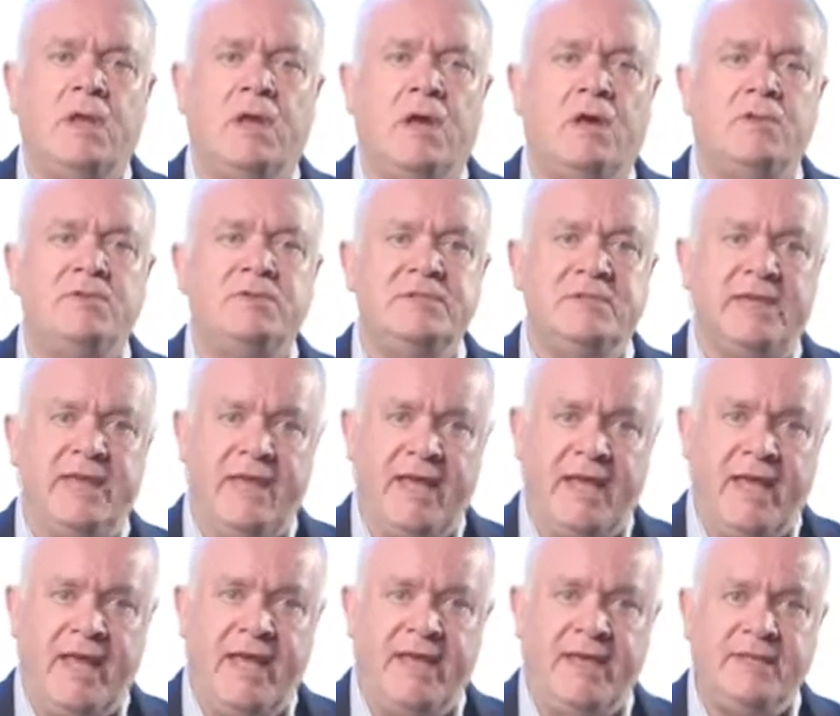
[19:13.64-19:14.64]
On day
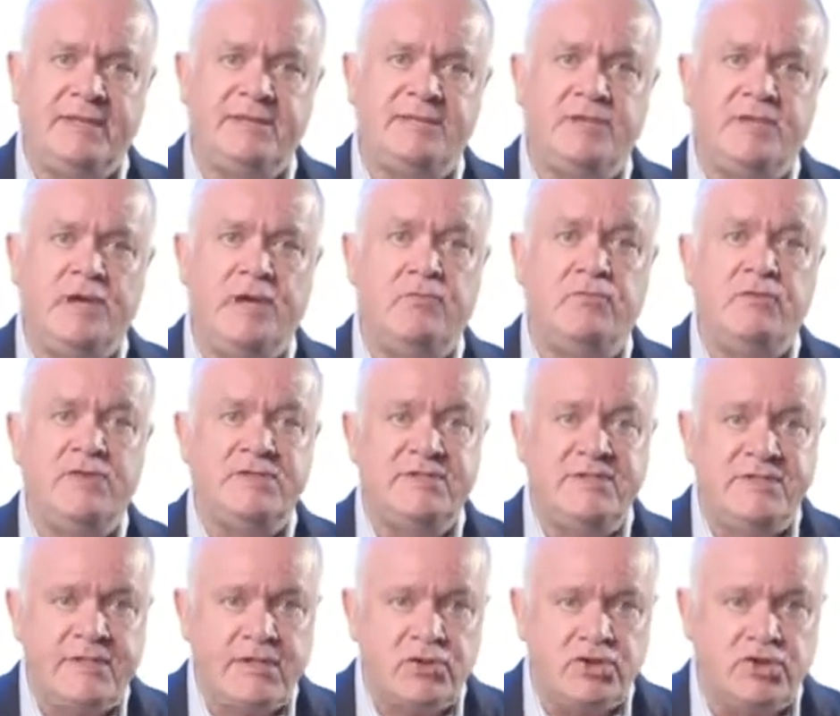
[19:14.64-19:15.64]
8, a
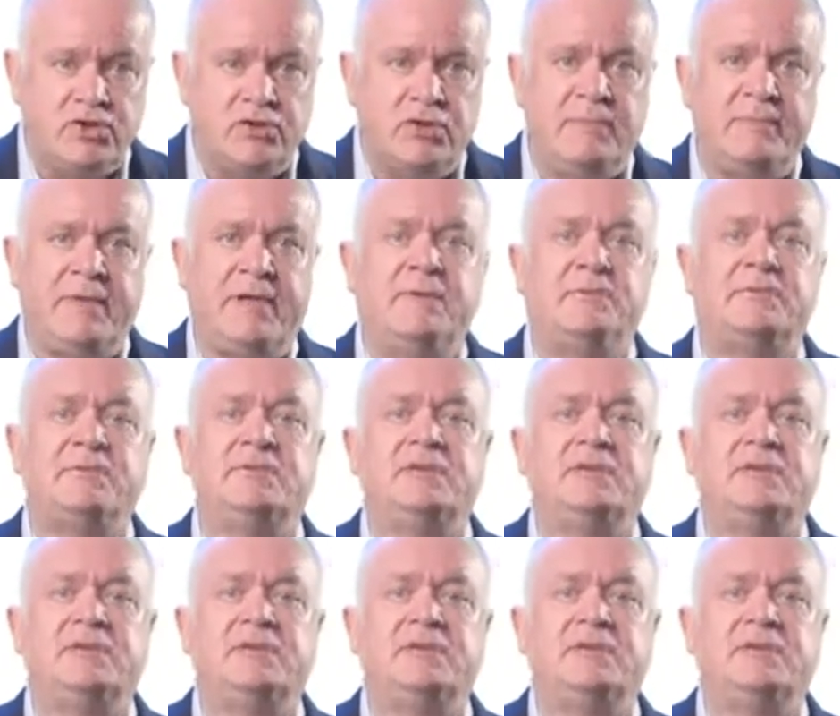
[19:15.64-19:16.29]
residual amount